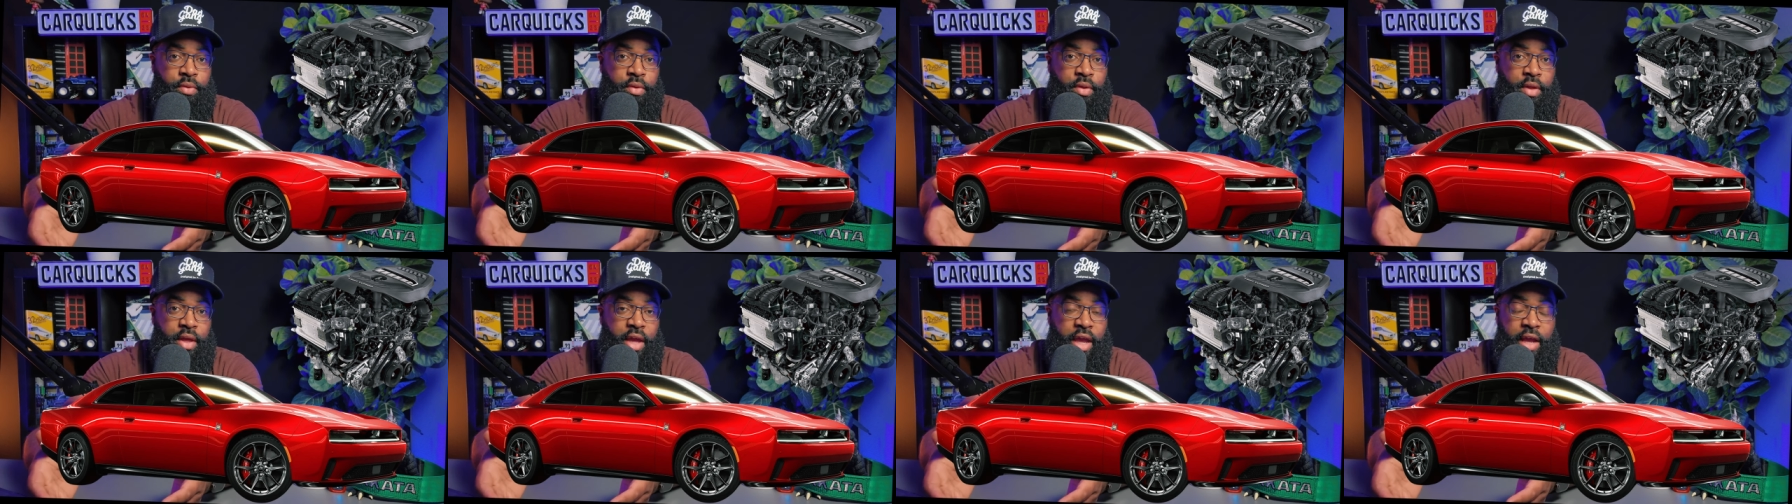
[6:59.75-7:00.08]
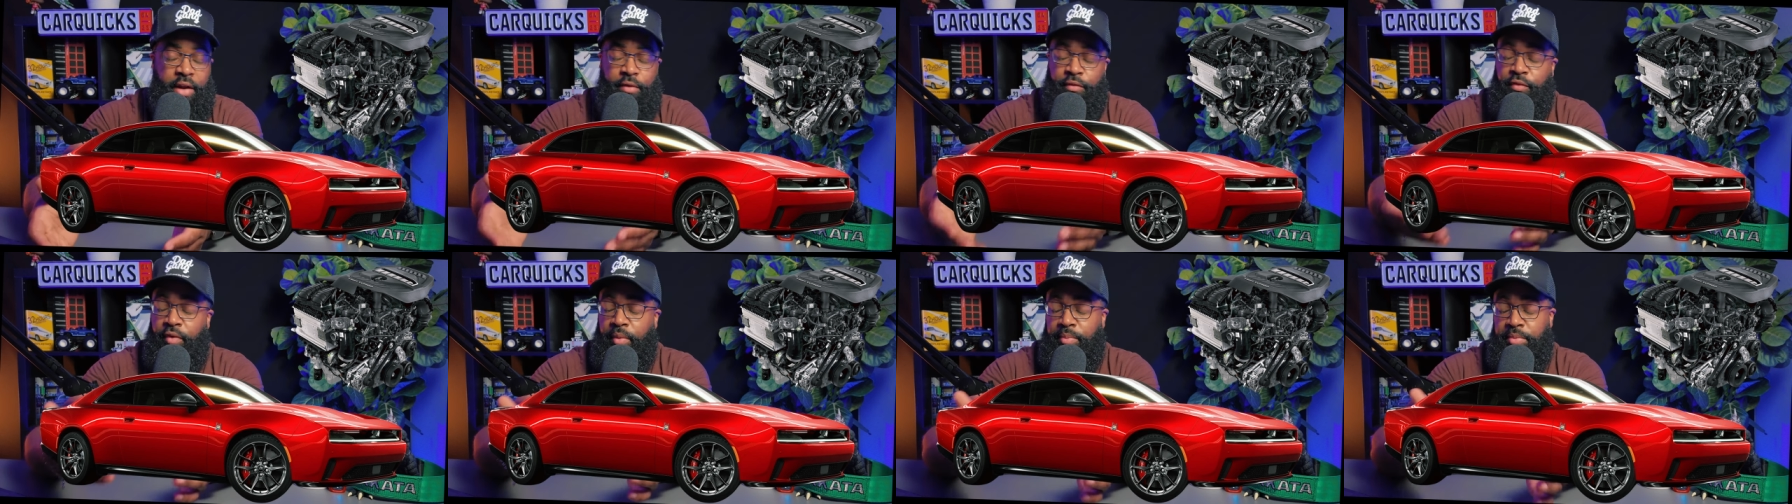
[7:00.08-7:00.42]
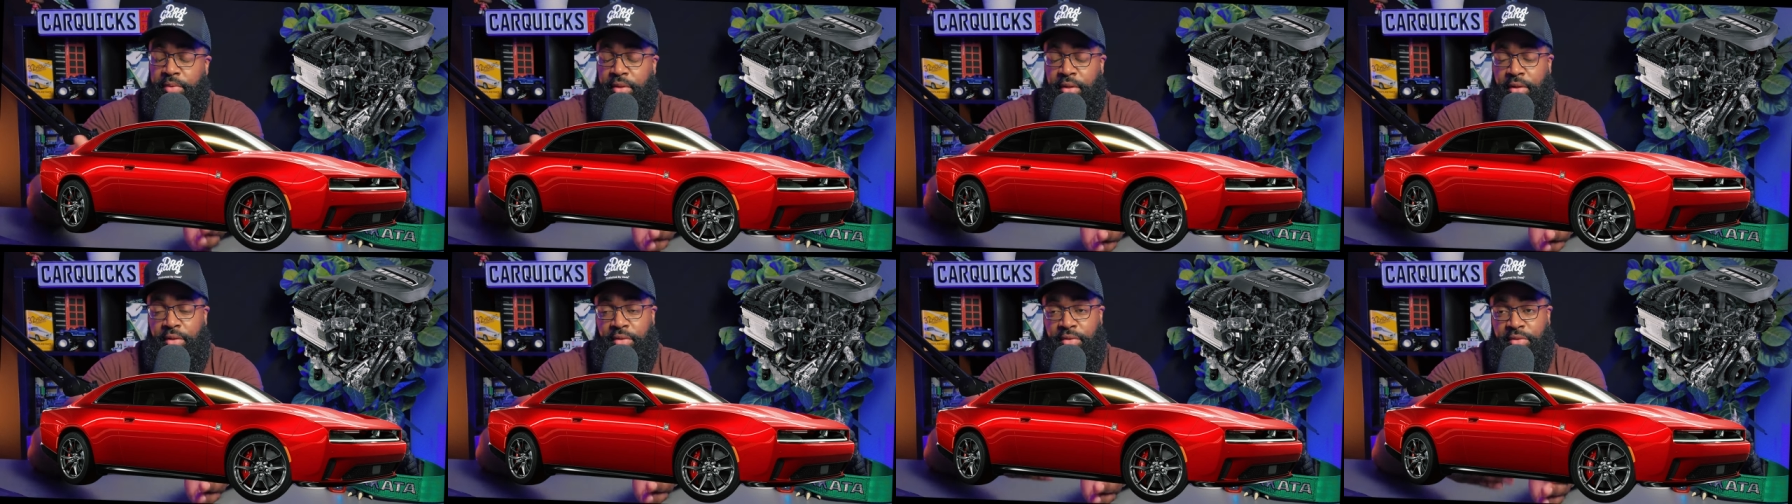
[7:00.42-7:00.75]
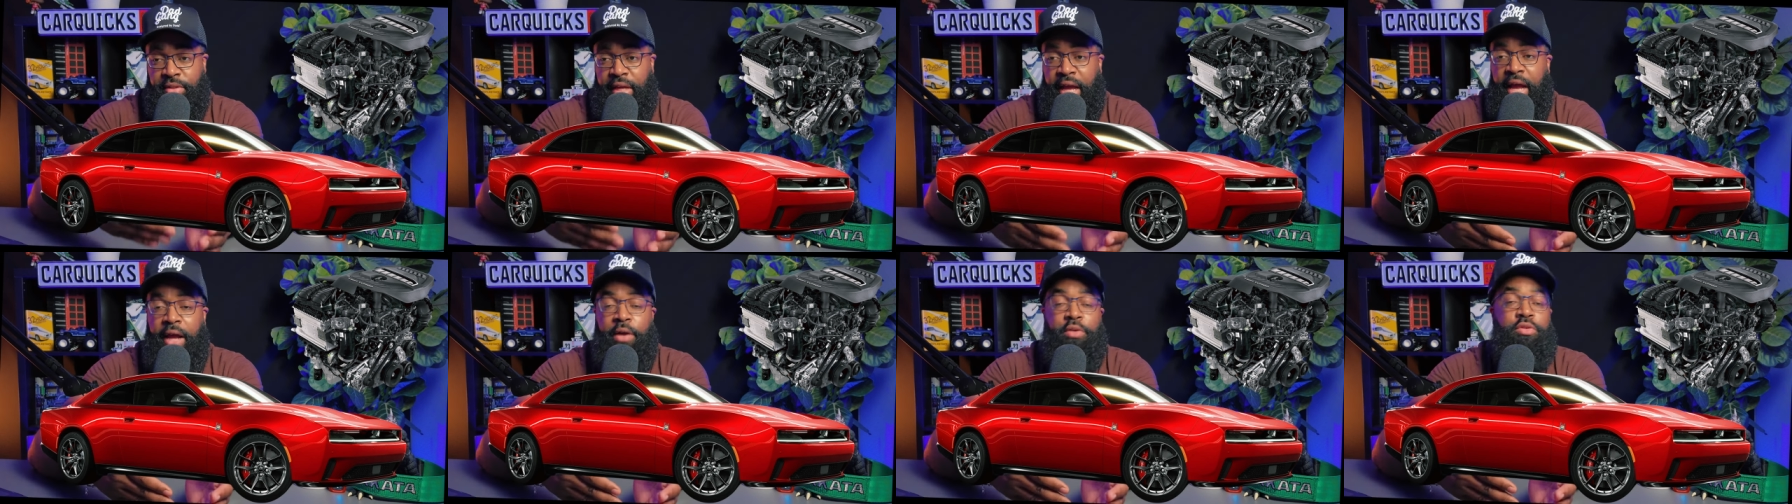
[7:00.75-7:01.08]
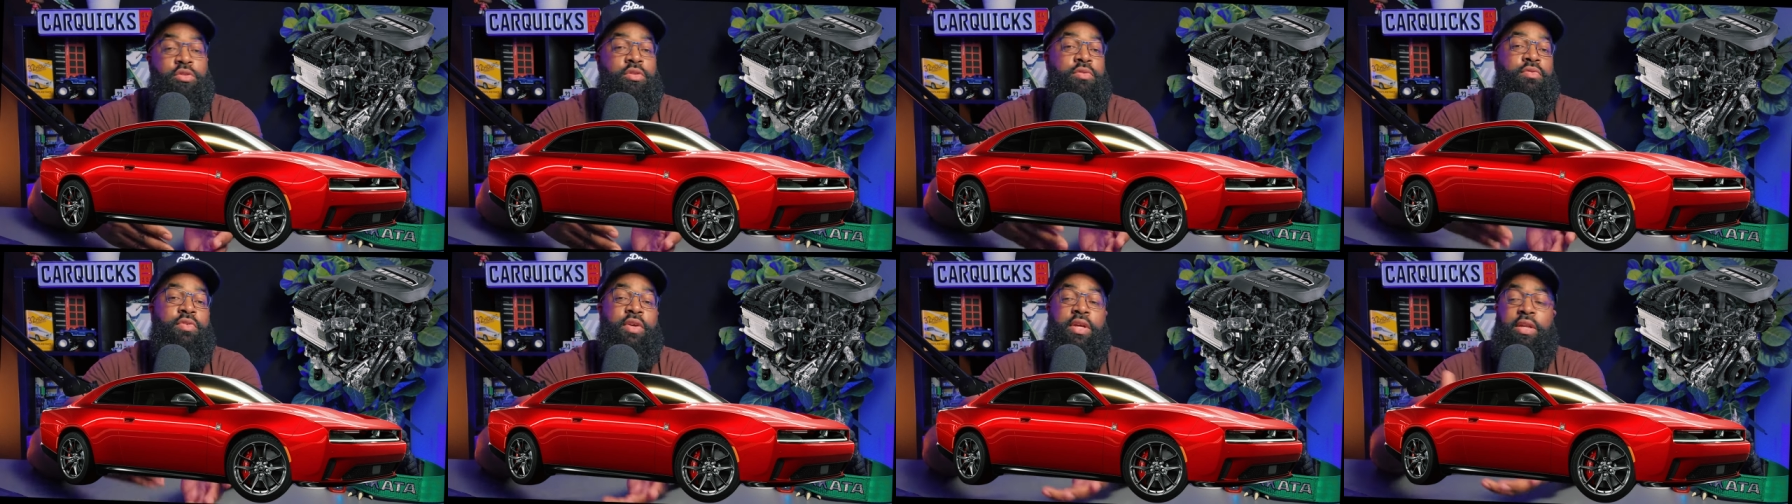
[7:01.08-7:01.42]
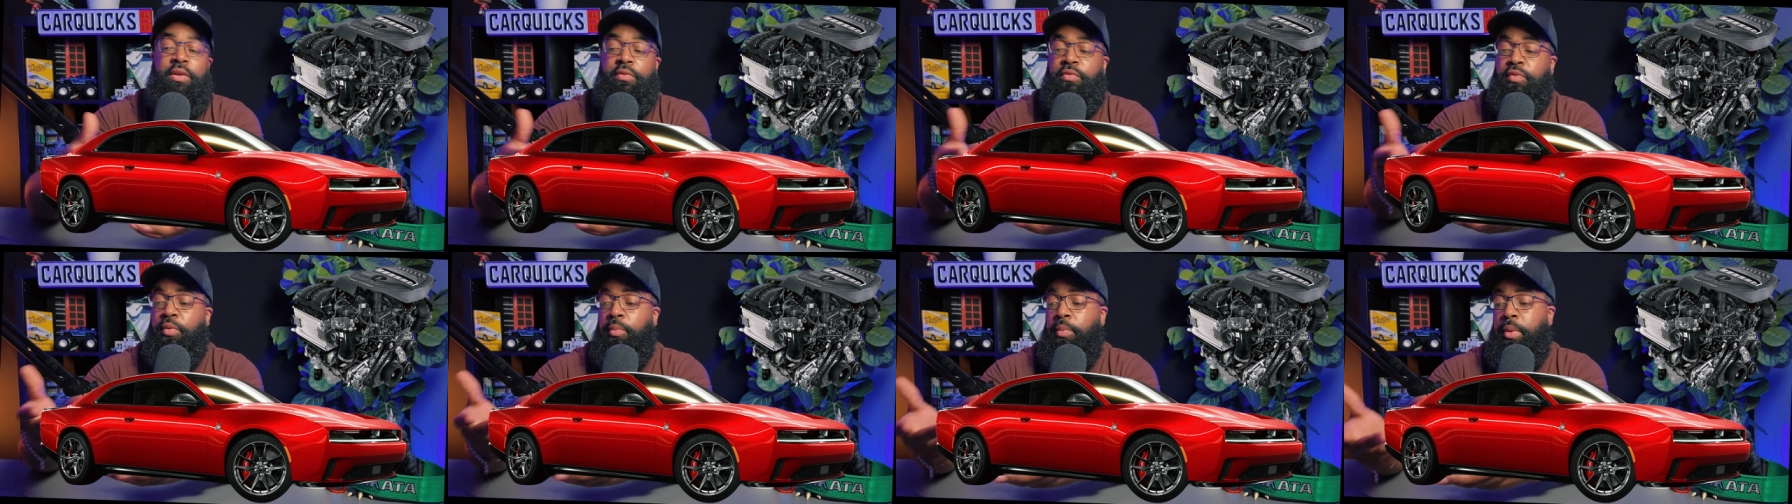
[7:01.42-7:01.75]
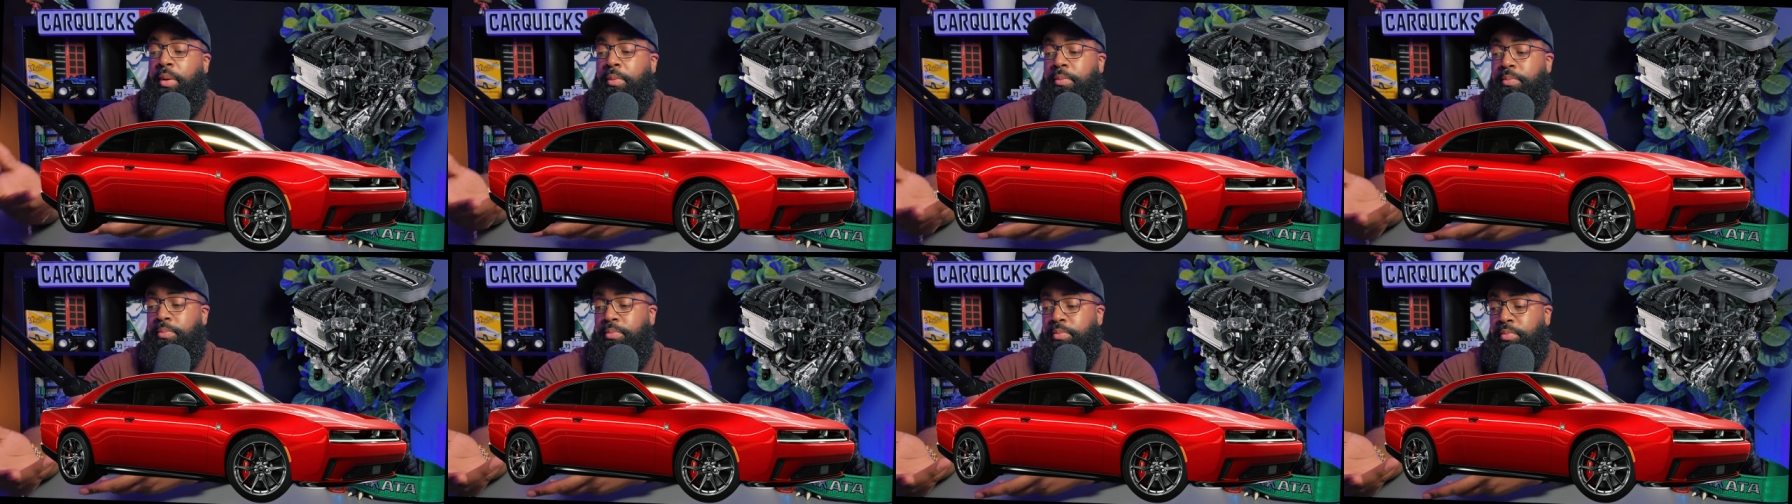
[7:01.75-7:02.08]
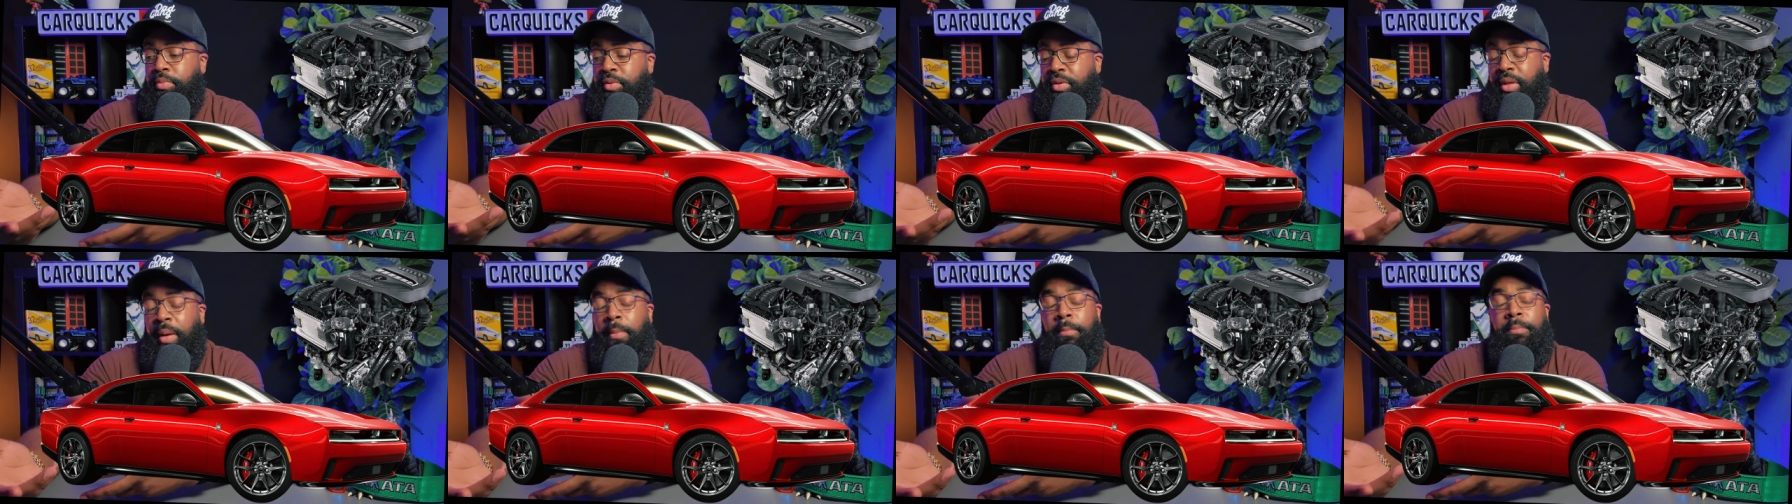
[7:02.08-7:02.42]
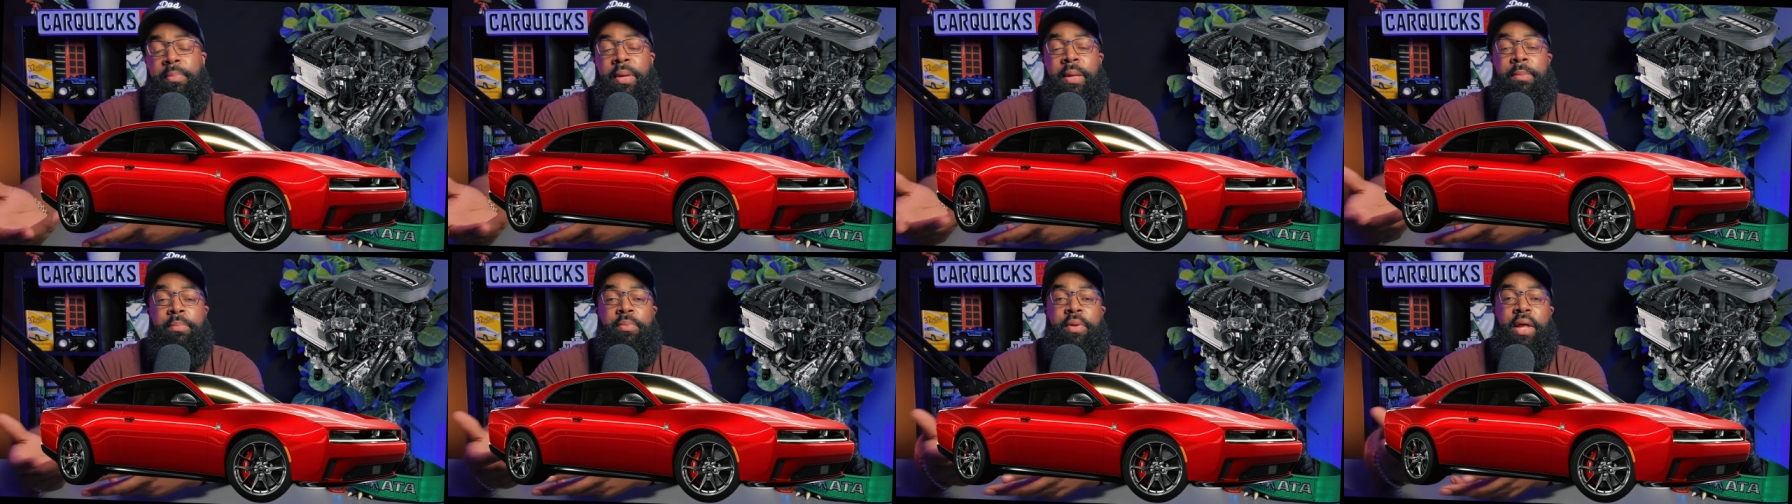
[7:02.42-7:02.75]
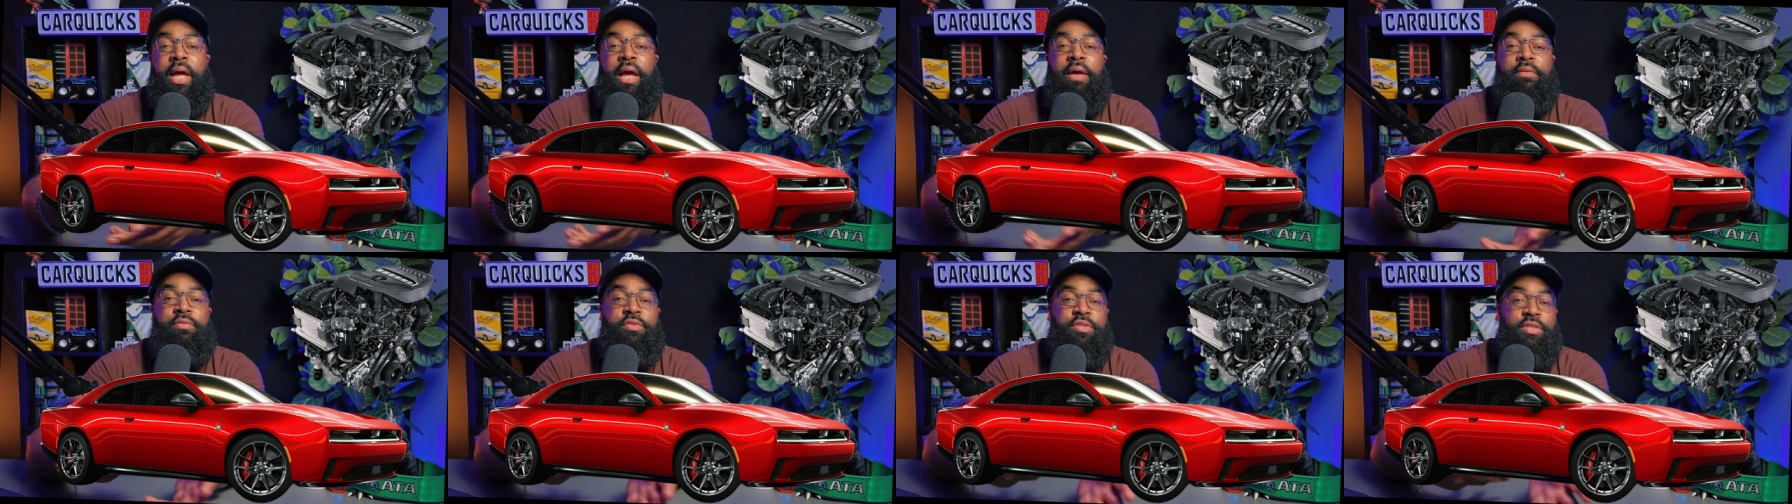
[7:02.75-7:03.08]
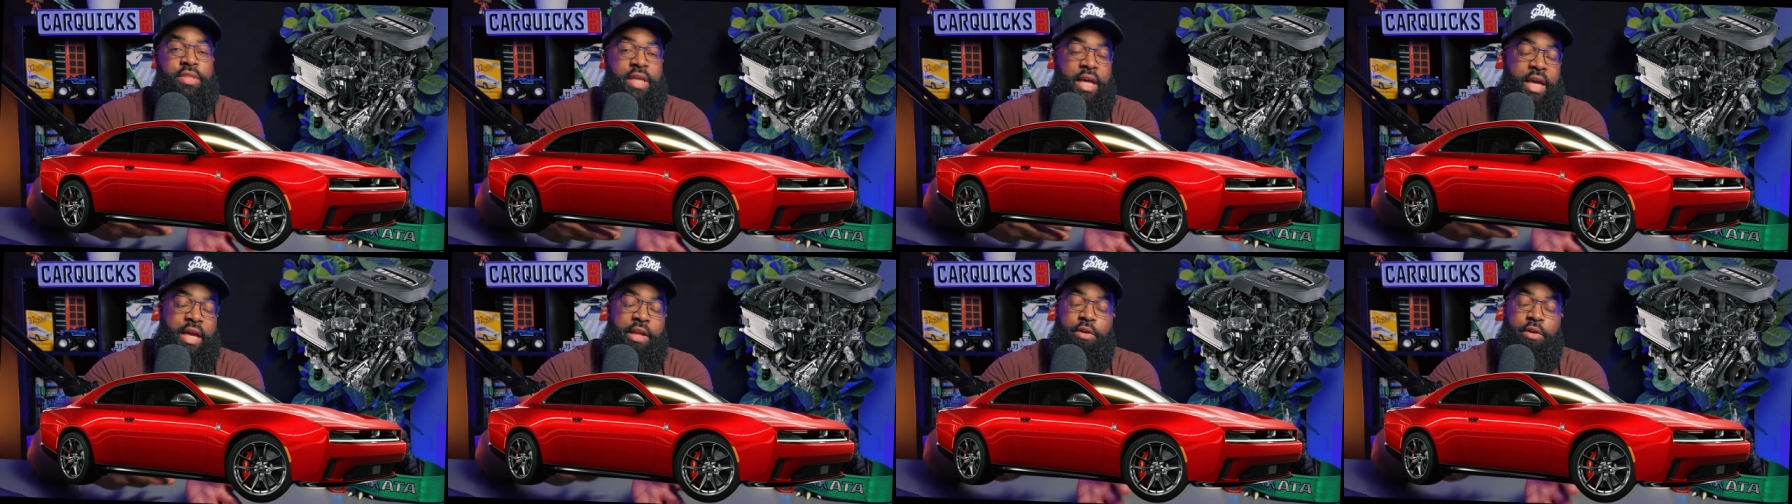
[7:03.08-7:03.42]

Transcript: And from the sounds of it and from what some people have said or